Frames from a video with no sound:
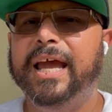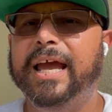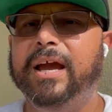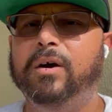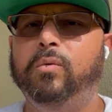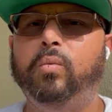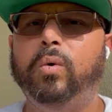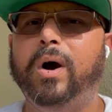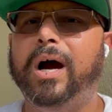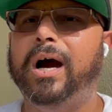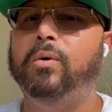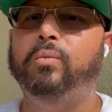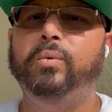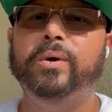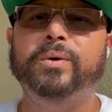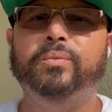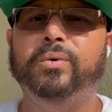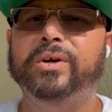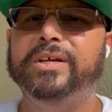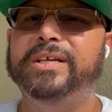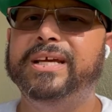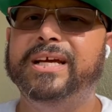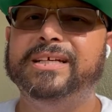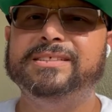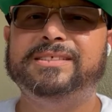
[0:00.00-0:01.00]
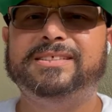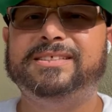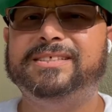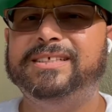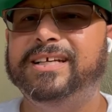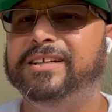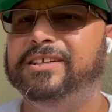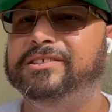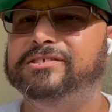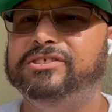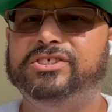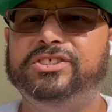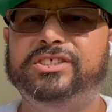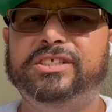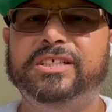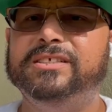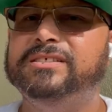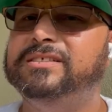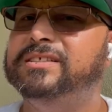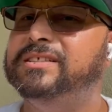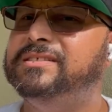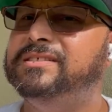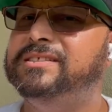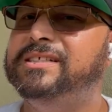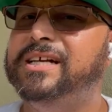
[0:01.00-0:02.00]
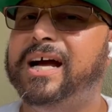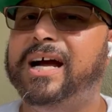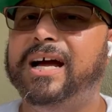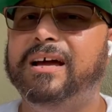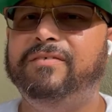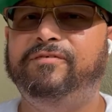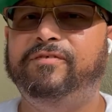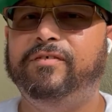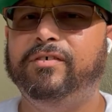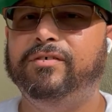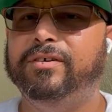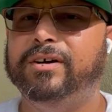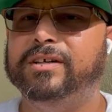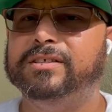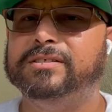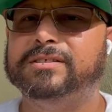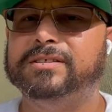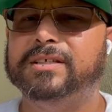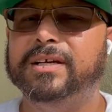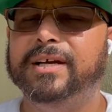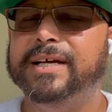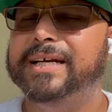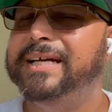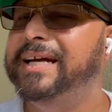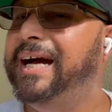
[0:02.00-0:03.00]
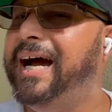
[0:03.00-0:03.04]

And while we were yet sinners, Jesus died for us.